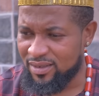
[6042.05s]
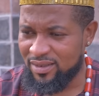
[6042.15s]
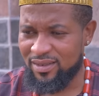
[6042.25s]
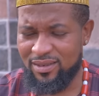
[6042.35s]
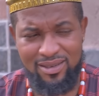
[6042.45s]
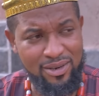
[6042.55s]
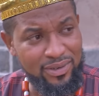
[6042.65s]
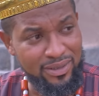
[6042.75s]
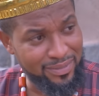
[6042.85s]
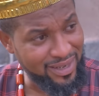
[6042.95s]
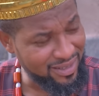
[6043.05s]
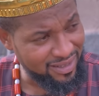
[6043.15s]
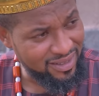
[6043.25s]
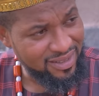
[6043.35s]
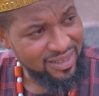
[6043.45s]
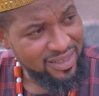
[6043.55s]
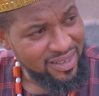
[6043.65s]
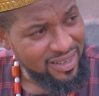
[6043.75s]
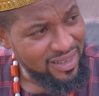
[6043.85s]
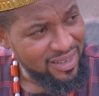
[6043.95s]
Does that really matter?
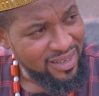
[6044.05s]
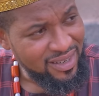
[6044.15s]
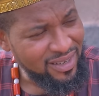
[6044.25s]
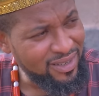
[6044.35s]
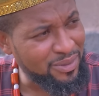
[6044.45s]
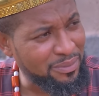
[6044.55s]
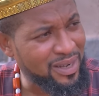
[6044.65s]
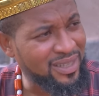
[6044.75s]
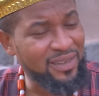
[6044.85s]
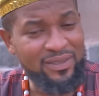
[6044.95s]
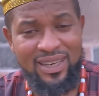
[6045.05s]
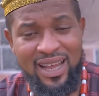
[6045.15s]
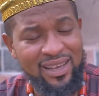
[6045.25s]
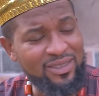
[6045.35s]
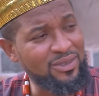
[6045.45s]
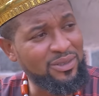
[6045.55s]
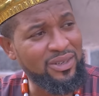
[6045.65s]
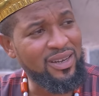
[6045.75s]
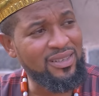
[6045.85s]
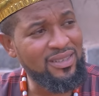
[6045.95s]
It doesn't matter if she likes you or
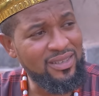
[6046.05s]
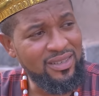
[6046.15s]
not.